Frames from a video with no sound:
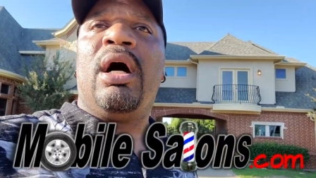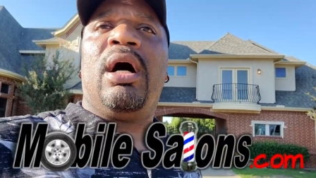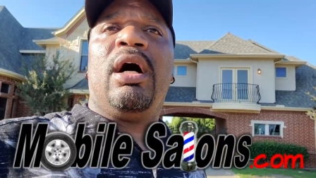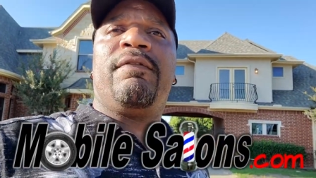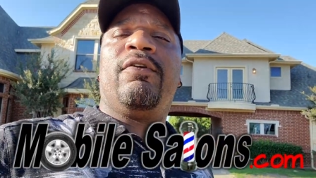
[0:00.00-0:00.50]

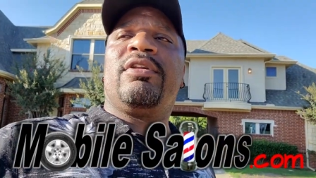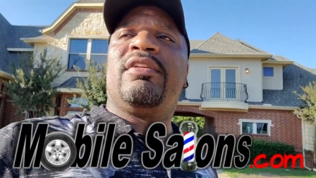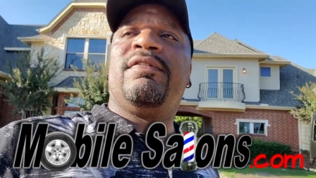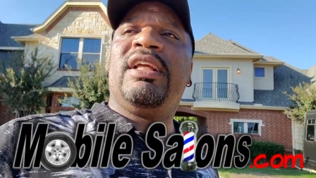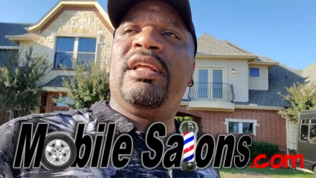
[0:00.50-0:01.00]
uh, for
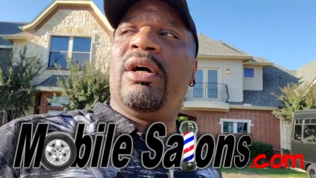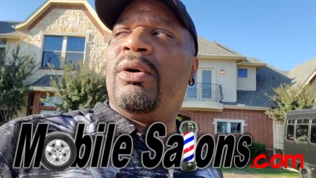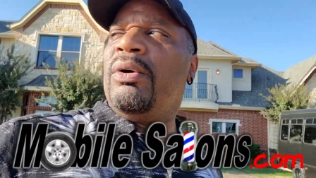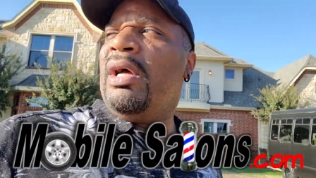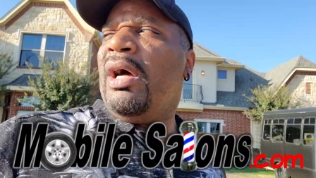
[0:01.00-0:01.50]
this
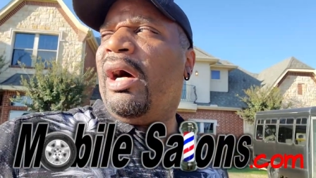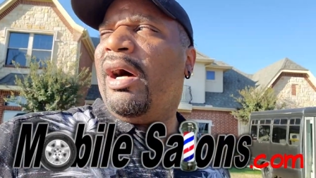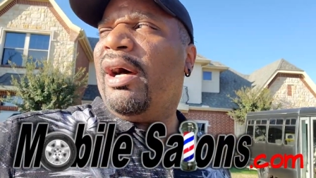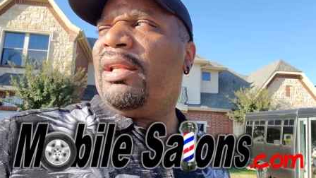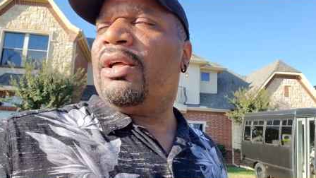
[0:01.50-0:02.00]
video,
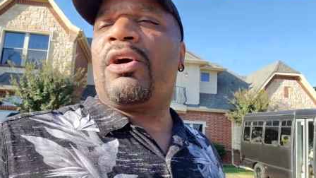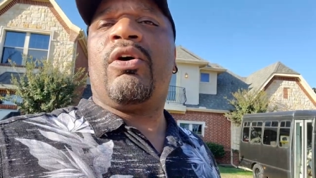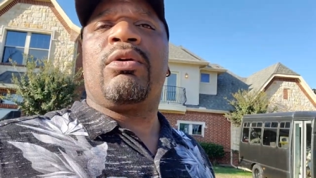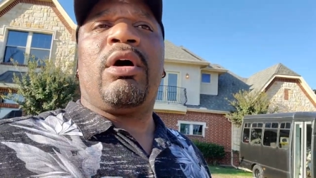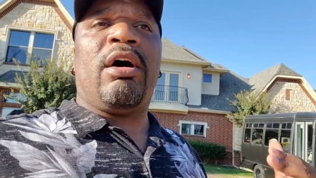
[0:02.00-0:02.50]
uh, look
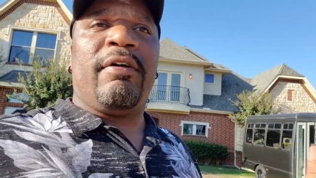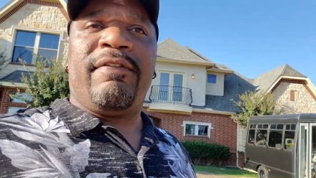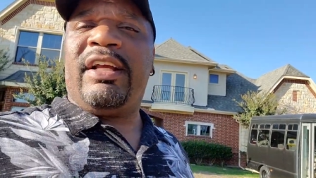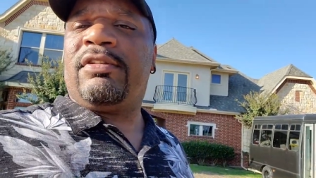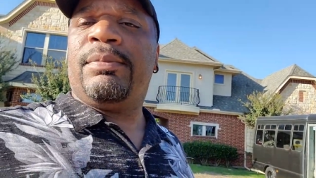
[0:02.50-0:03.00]
on our
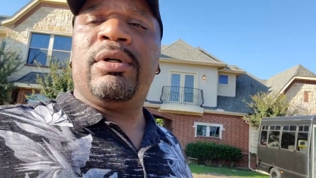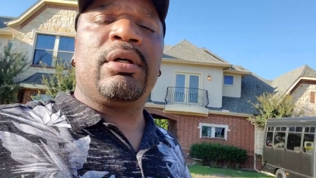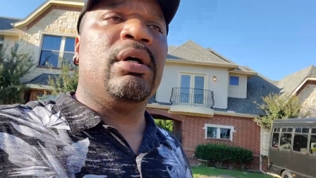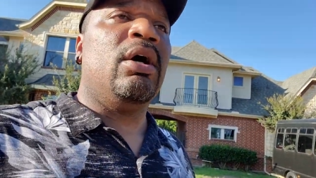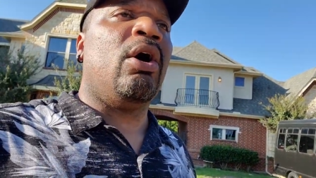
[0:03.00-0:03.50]
Facebook,
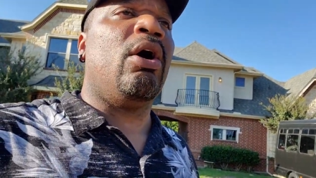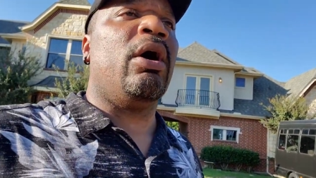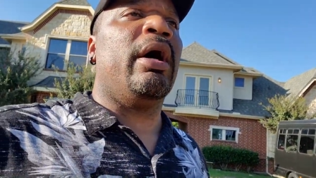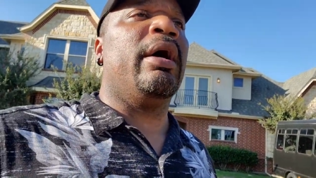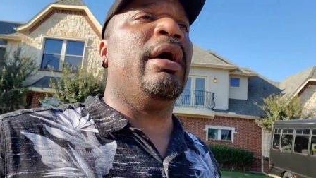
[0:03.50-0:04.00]

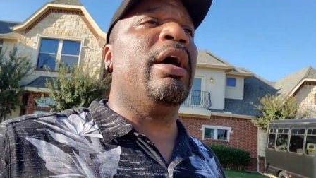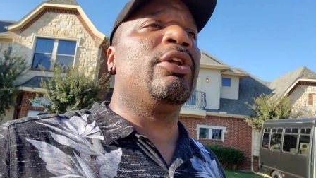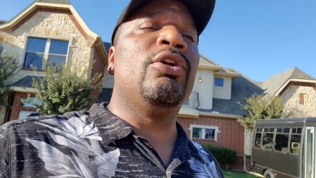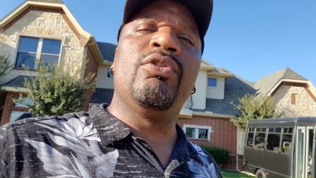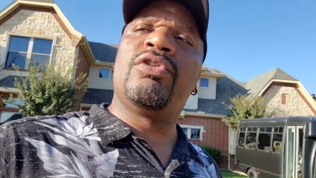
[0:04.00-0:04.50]
our uh,
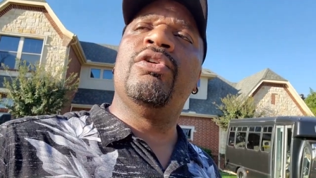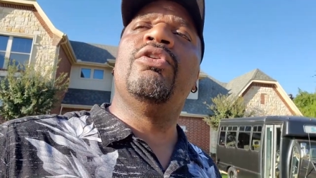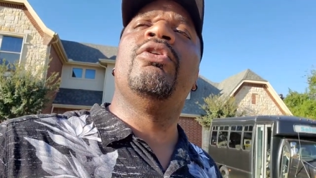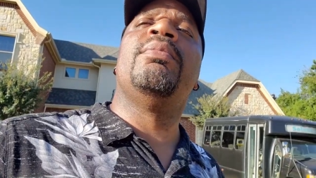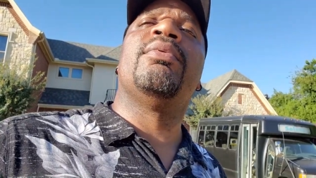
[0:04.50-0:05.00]

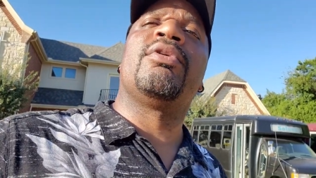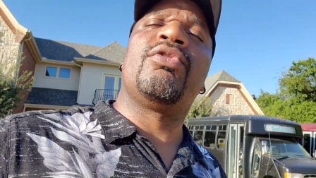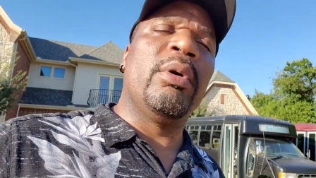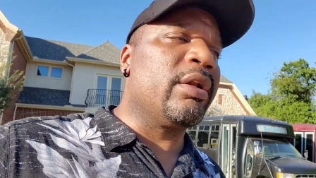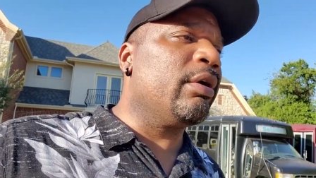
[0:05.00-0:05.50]
YouTube,
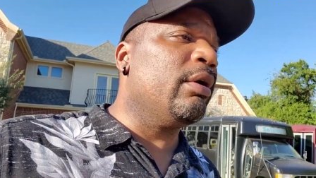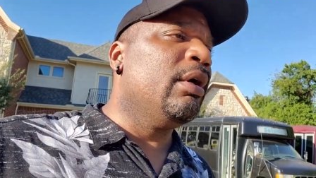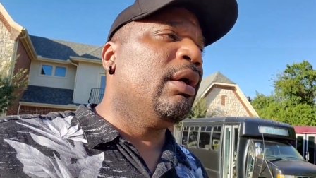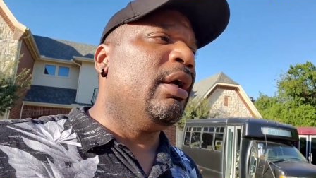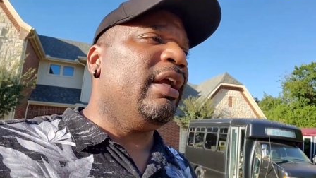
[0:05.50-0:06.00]
Twitter,
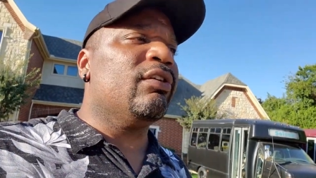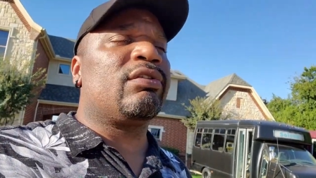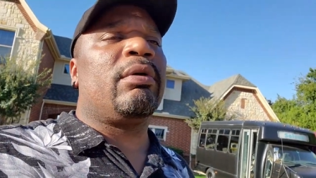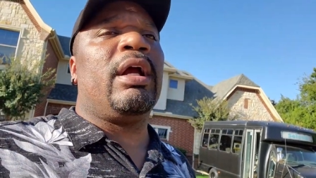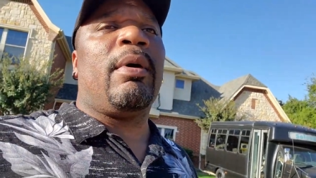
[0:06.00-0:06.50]

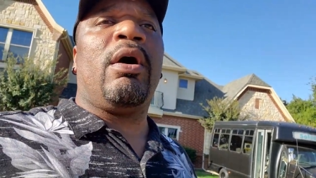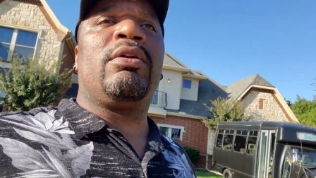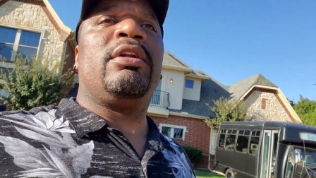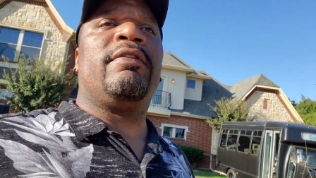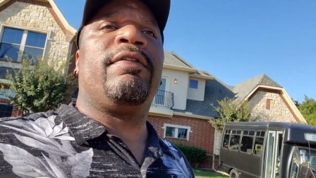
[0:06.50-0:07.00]
Instagram, all
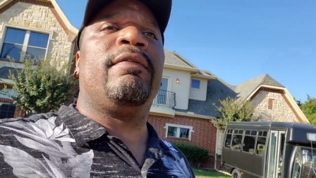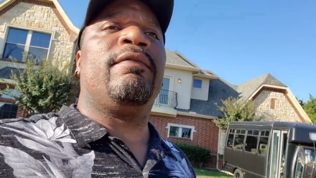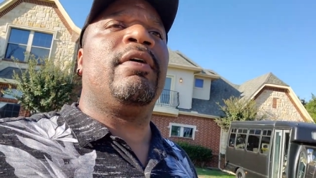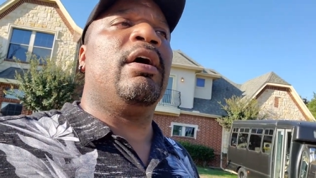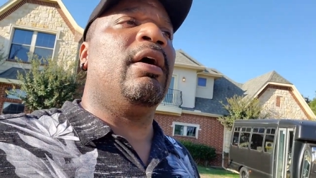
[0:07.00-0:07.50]
the different
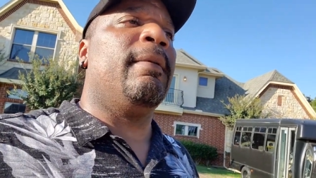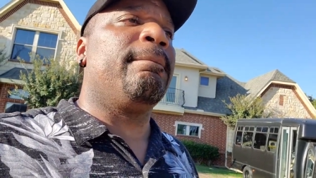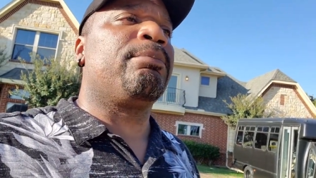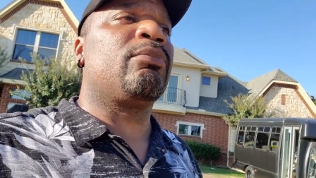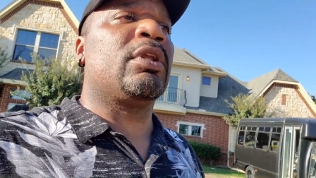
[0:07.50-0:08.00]

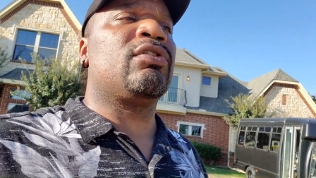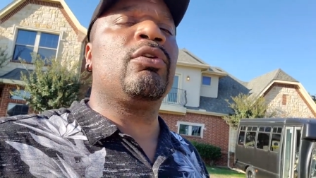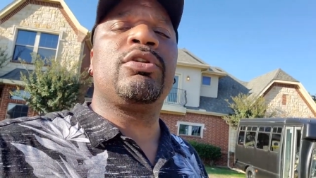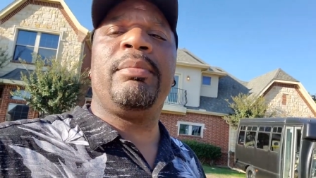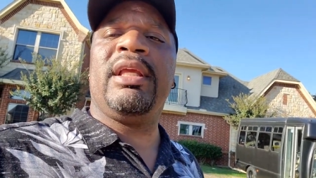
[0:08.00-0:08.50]
um,
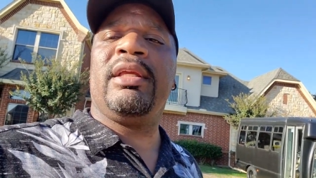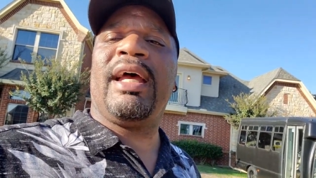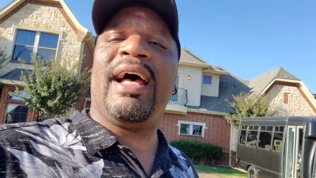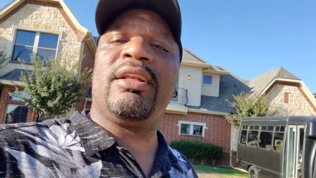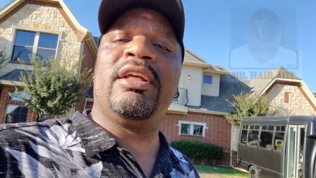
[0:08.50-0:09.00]
social media
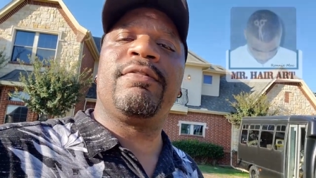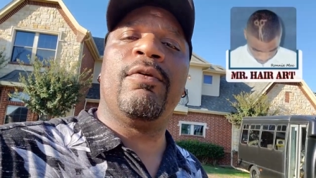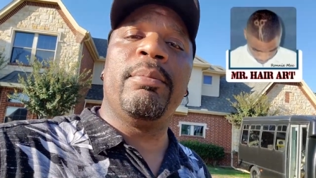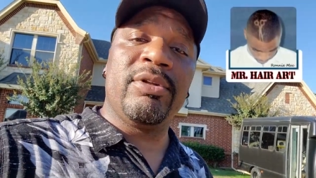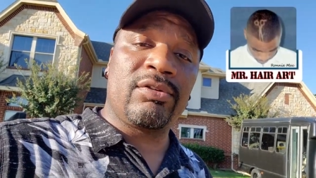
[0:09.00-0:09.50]
outlets
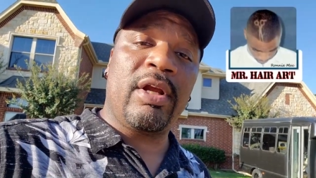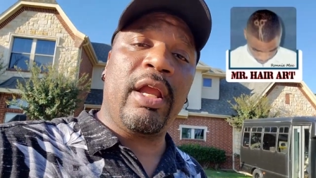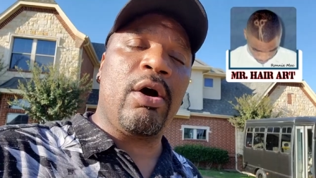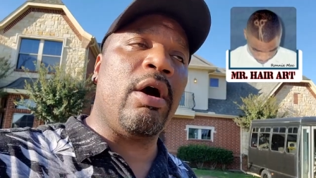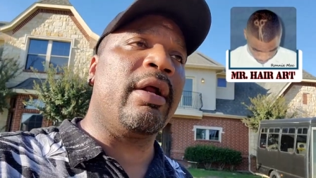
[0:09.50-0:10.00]
for Mr.
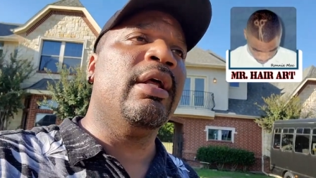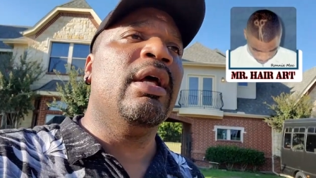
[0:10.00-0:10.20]
Hair Art.